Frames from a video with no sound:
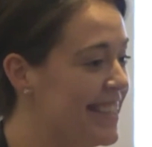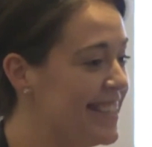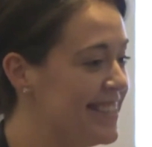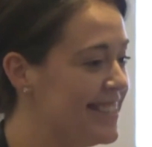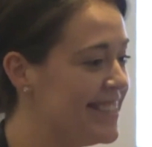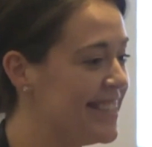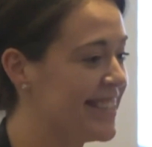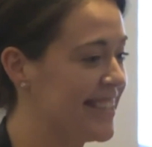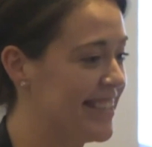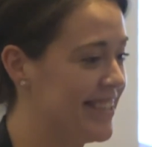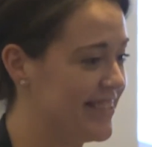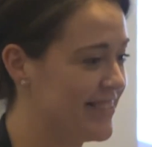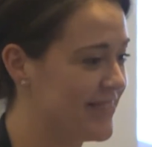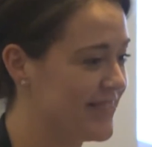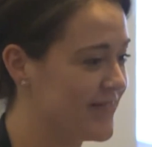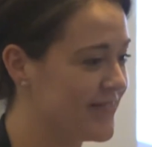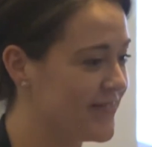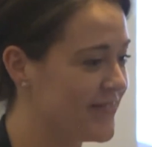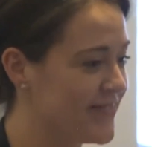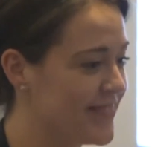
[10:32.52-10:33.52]
You didn't?
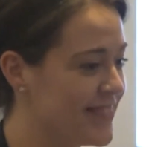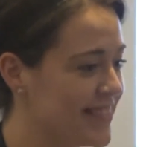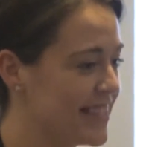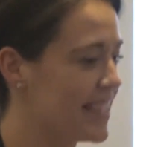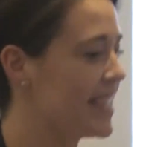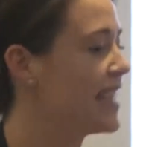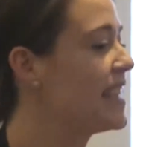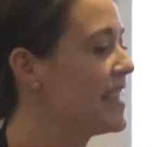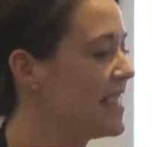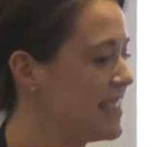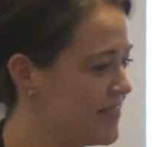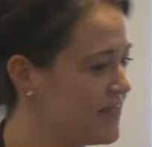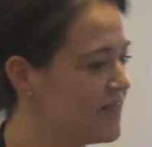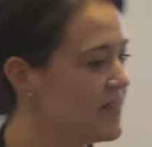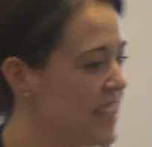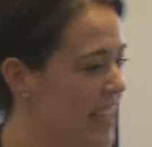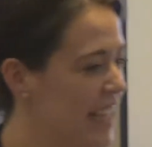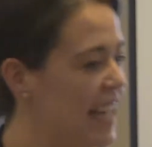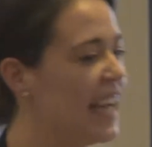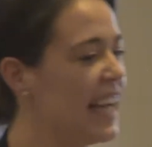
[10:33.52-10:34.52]

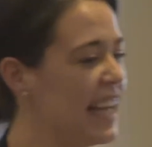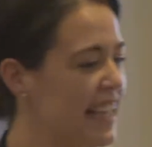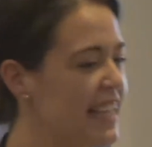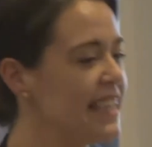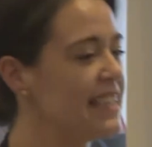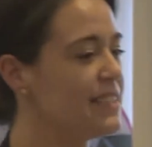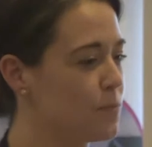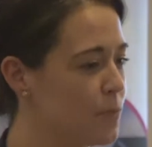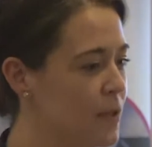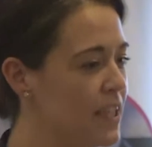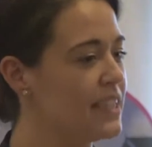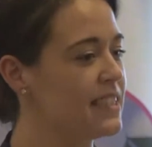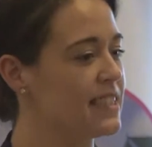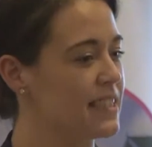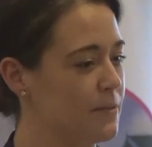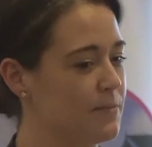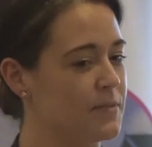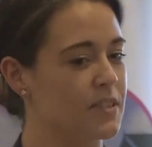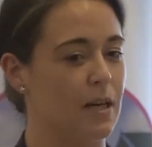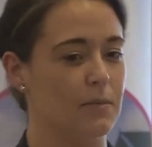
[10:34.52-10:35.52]
It is weird
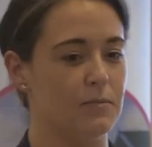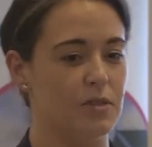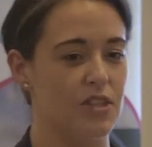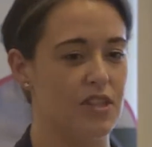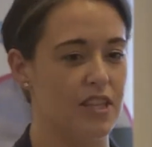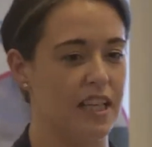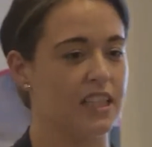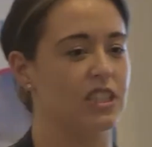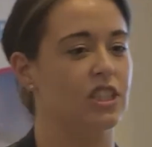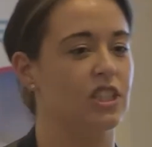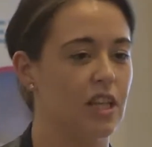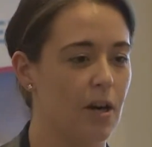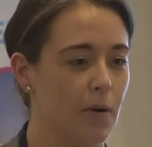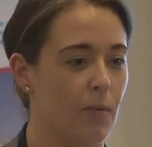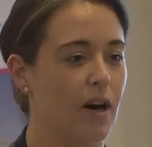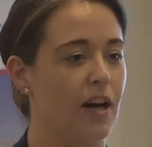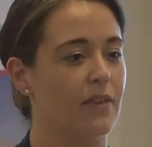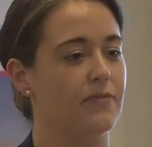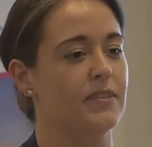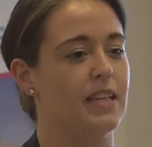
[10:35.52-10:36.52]
sometimes. You think, do you know
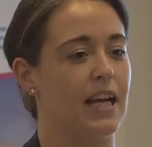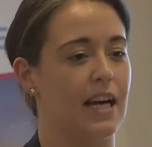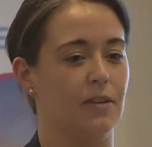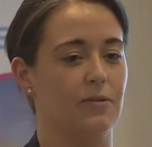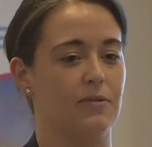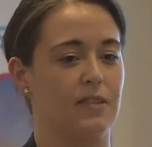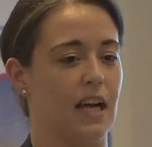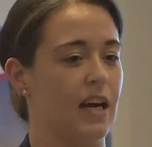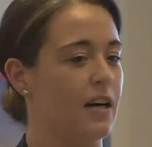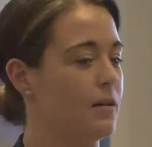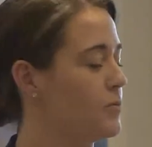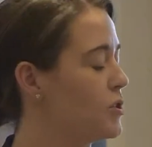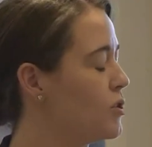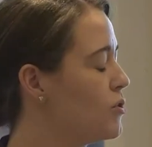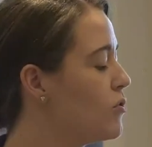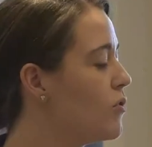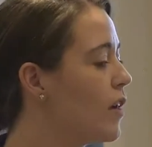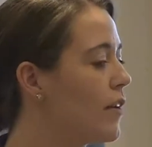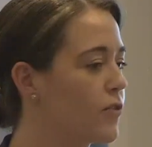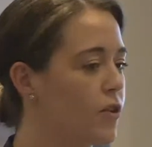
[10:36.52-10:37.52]
what, I've nailed that, I'm
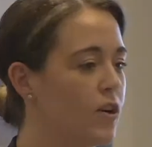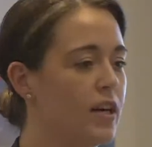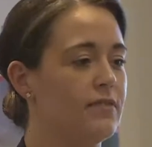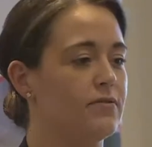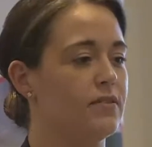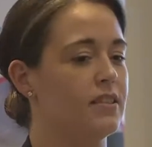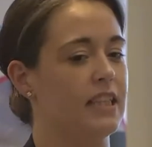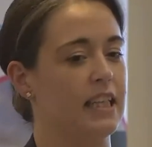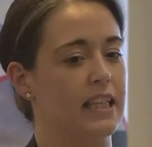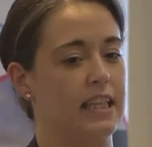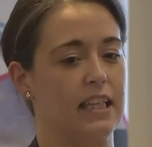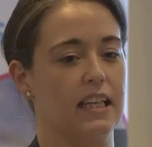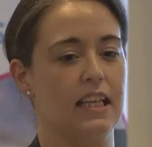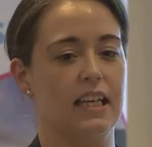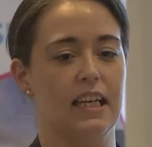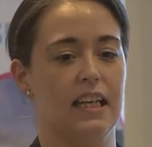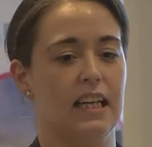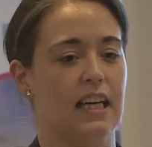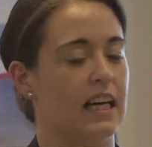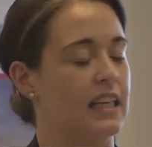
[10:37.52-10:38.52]
sure I've got everything.
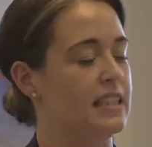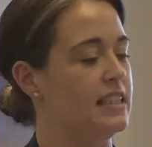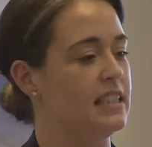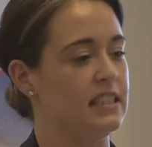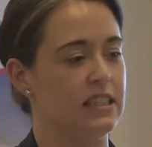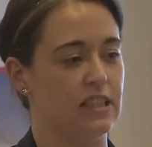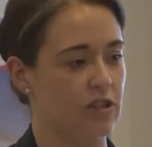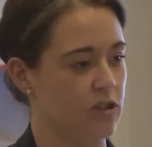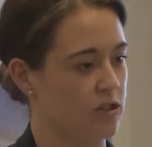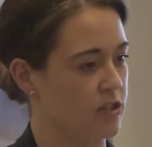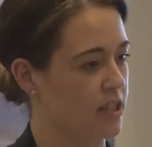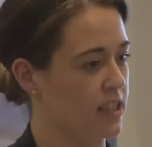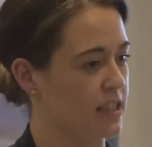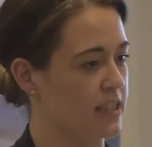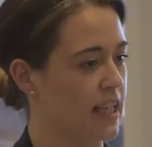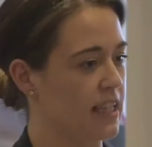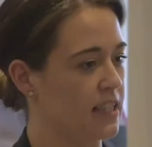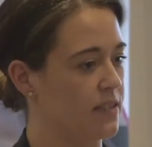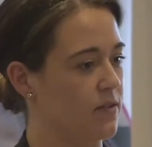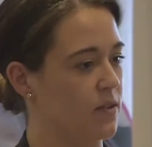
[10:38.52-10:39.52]
And then you're not
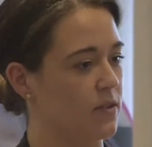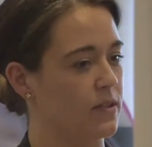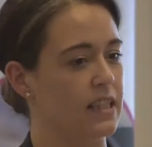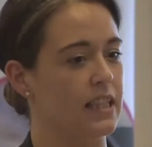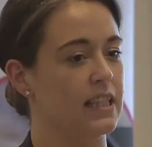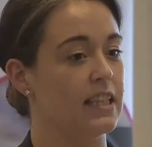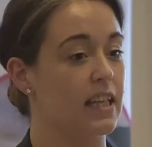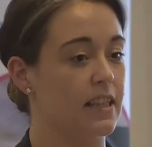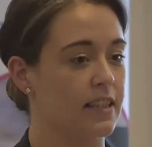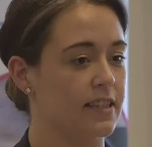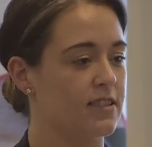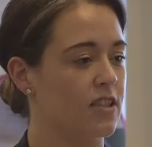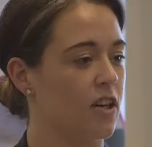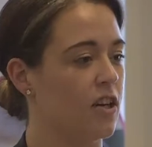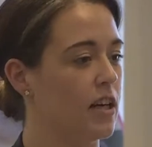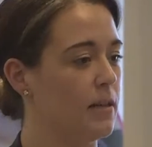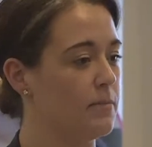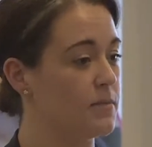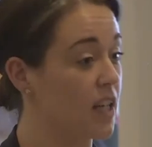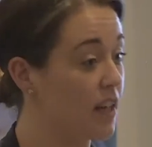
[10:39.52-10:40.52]
successful. And then the other
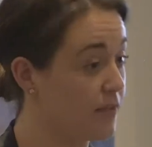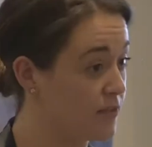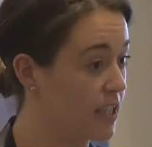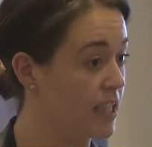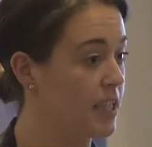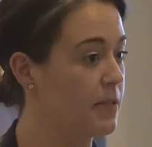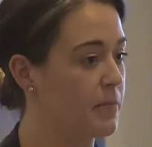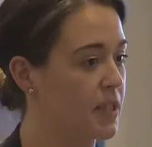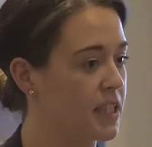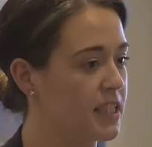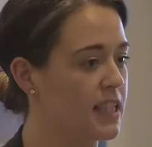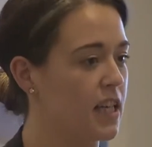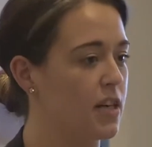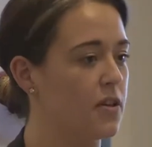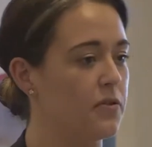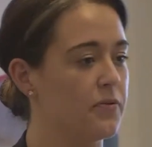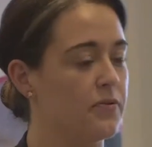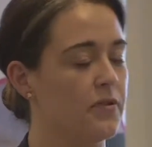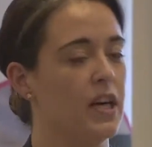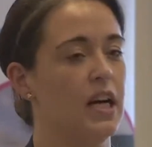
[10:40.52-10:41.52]
times, I've done it
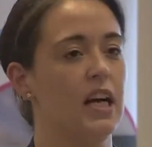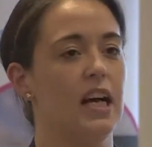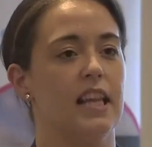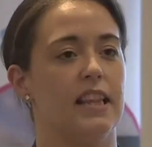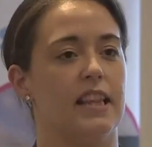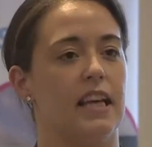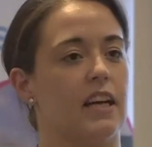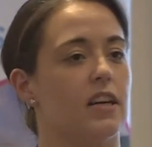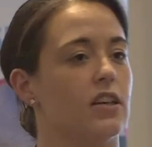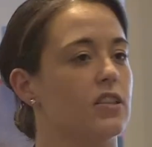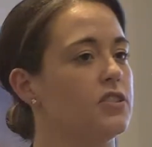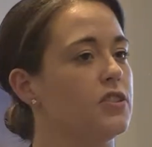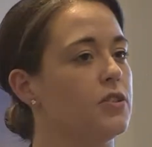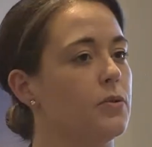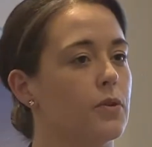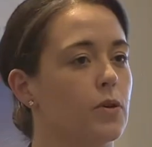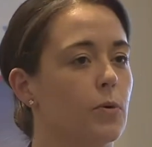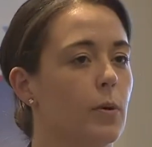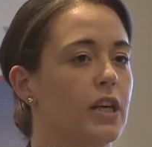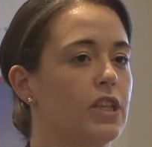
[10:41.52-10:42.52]
myself, they ask
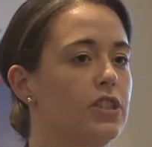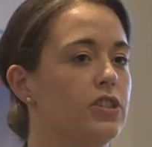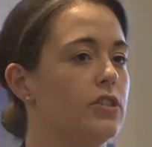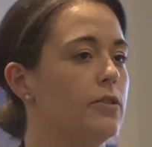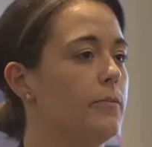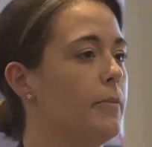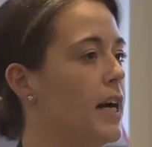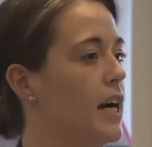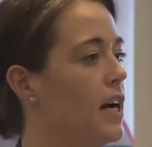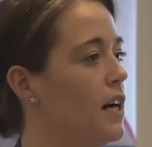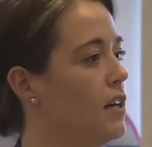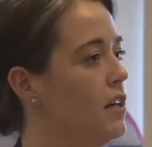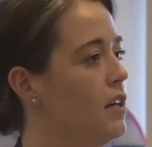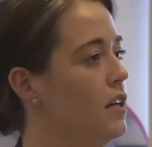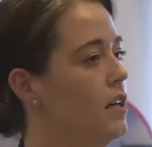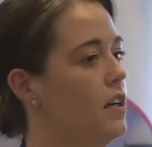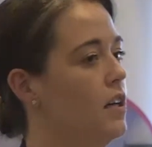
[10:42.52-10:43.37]
you a question about,